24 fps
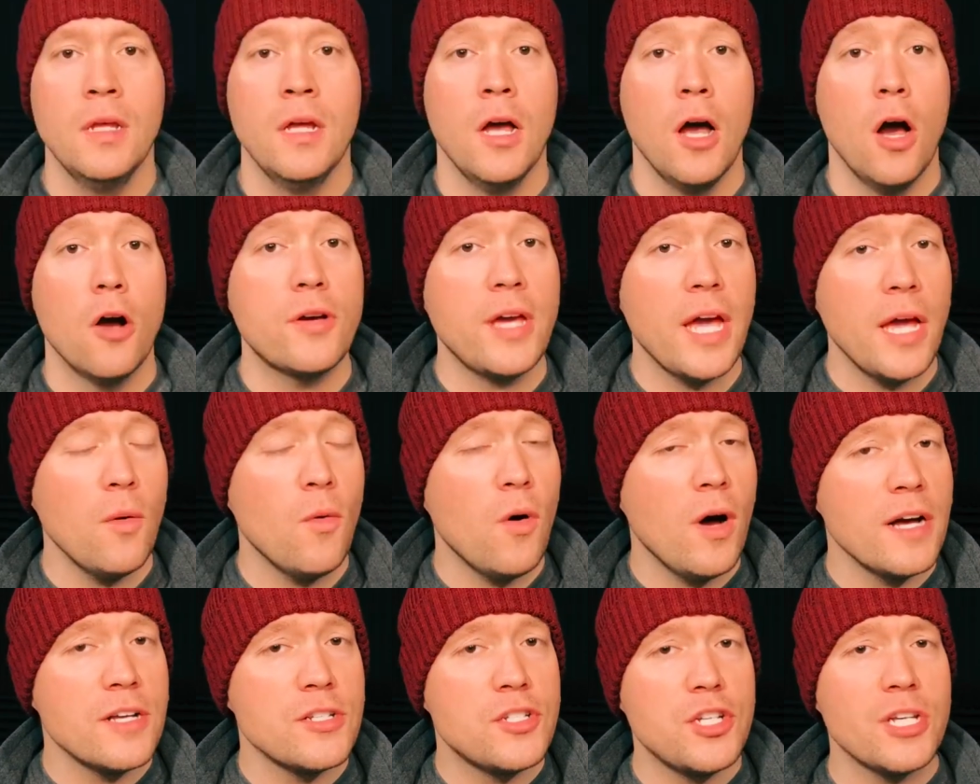Okay, well,
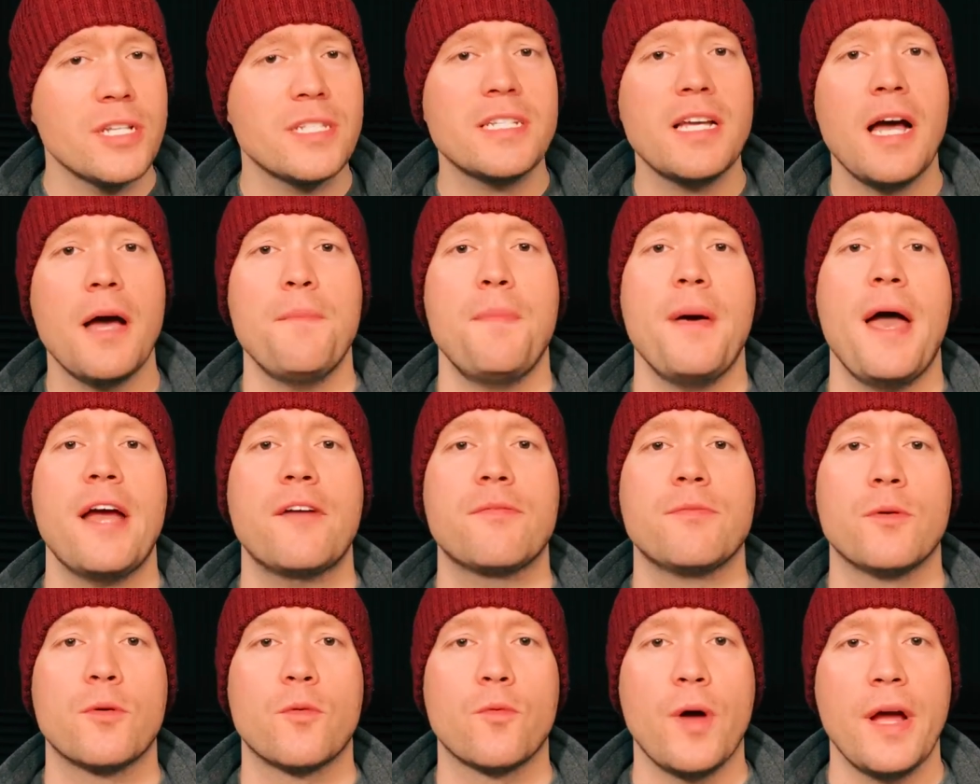I just got back
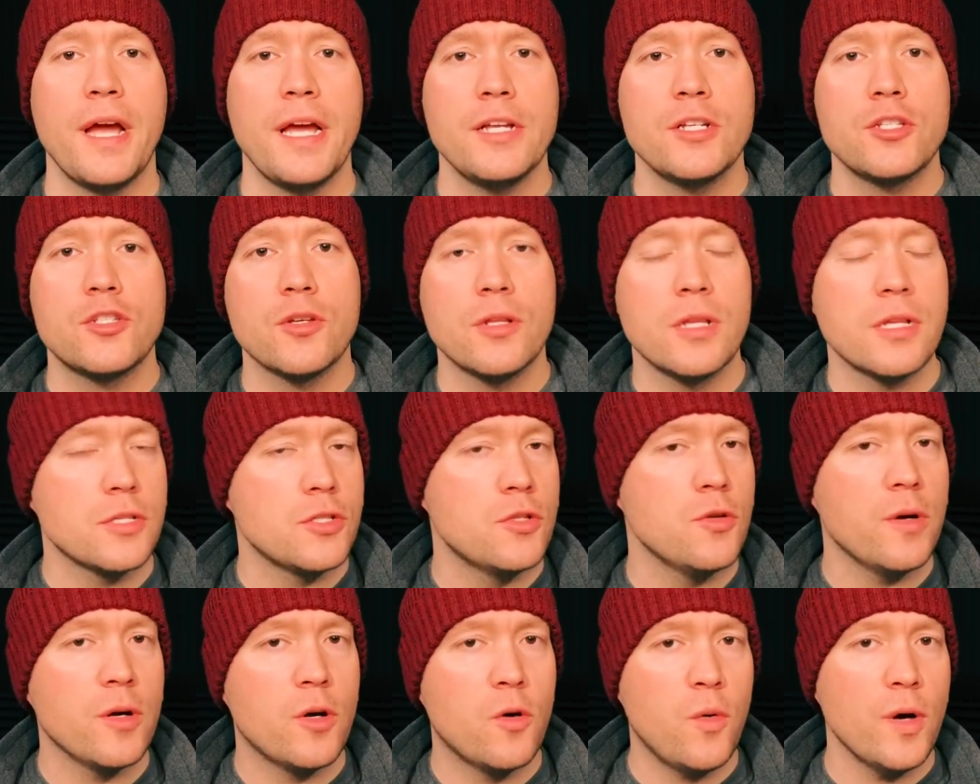from the range, so let's do
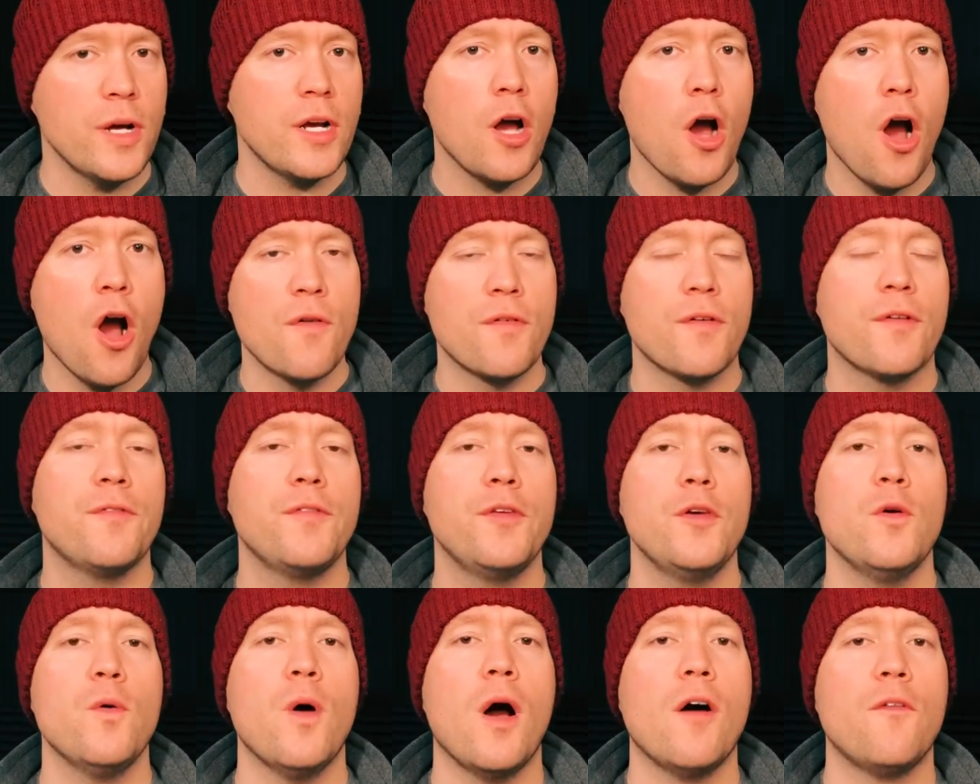a quick
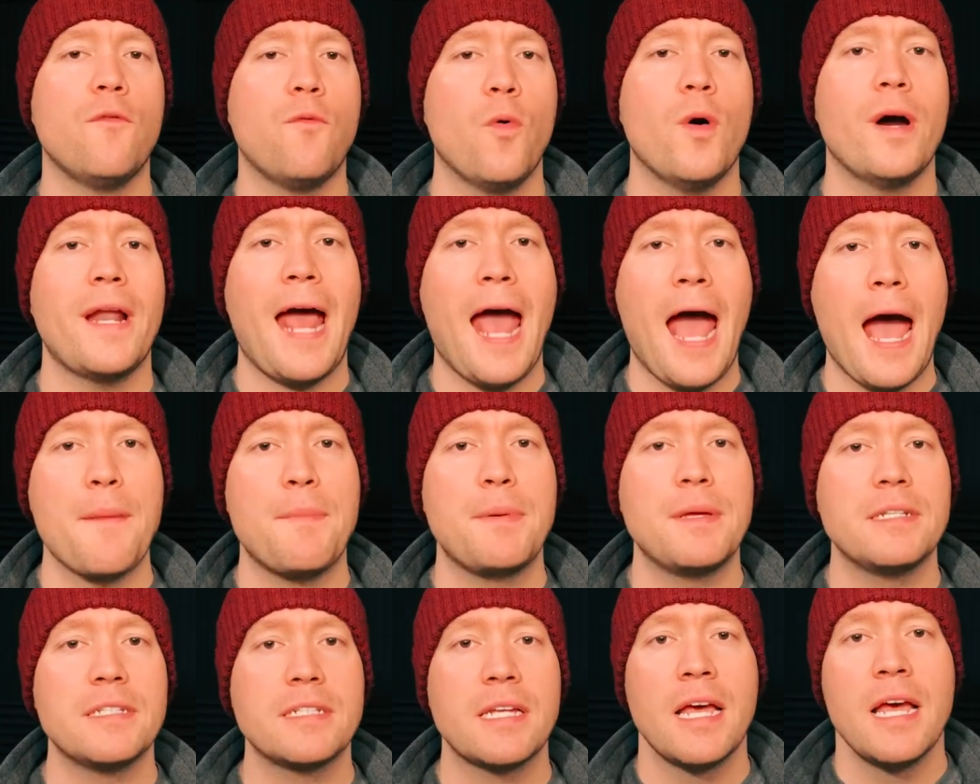overview of what
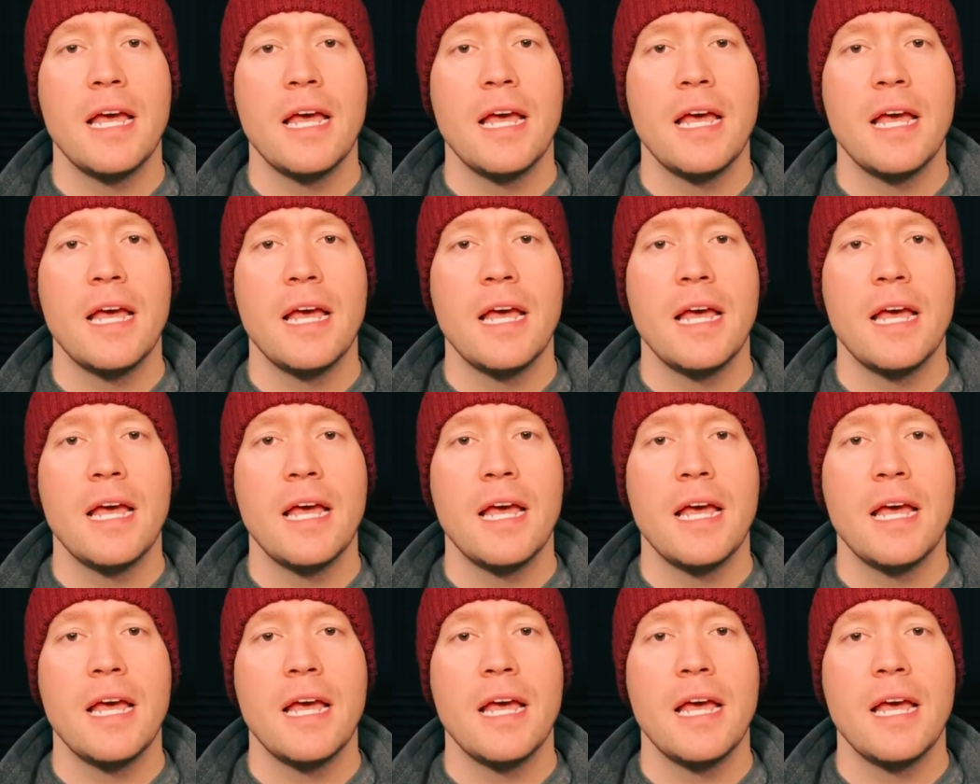happened.